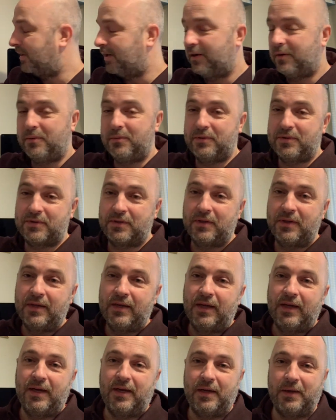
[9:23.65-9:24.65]
house,
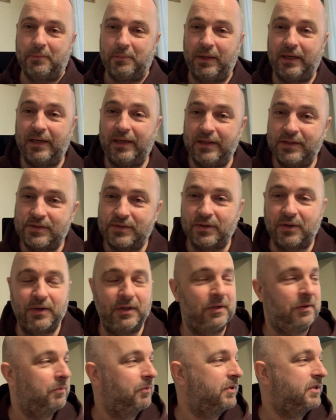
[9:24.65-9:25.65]
it is
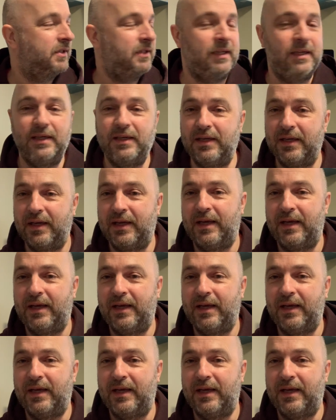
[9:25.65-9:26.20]
starting to recede.